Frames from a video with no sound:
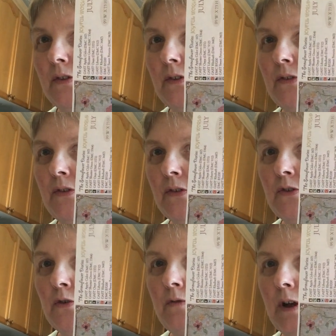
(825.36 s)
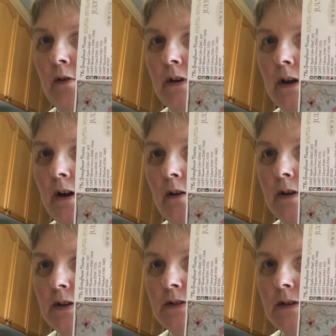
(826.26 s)
It's the Snowflower
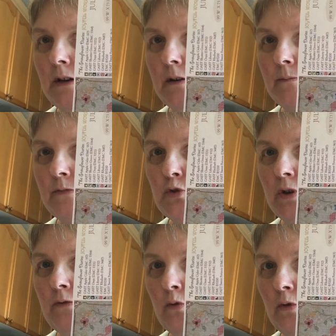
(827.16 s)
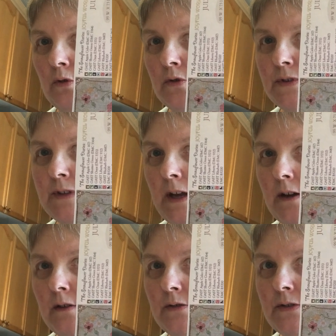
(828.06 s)
Diaries Joyful World Sal.